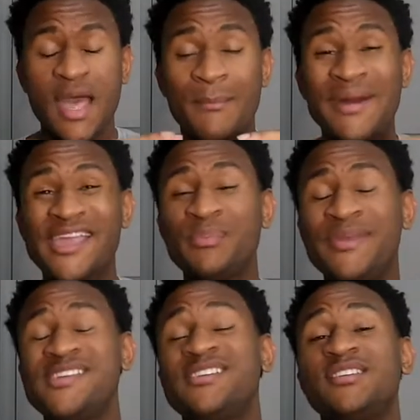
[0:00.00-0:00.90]
My
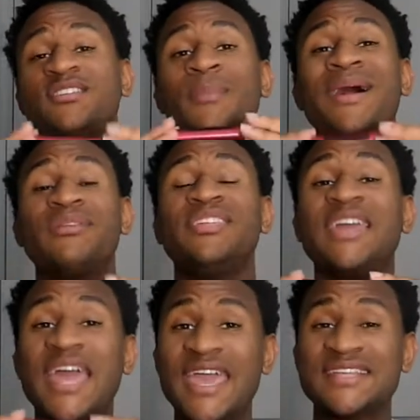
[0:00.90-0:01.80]
opinion about
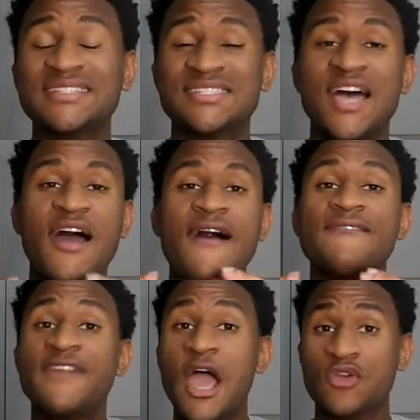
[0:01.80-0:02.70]
the
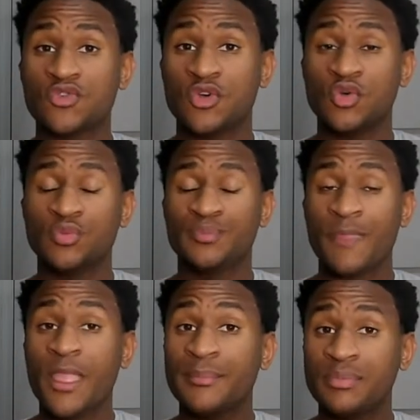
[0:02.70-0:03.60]
X-Fyro
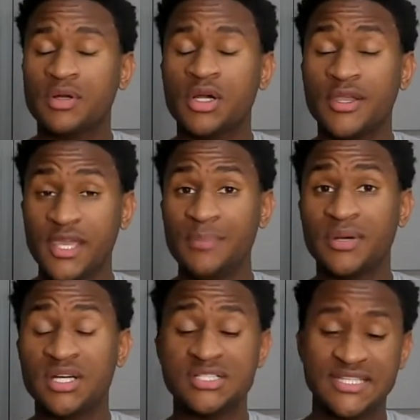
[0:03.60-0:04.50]
or
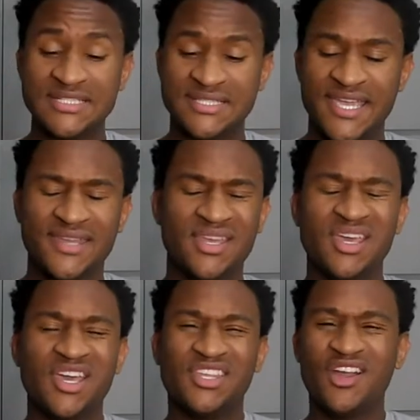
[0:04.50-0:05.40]
earbuds is that,
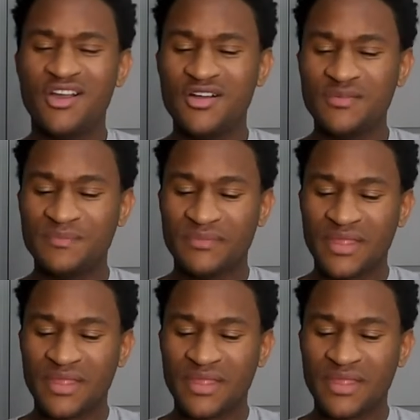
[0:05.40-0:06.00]
y'all,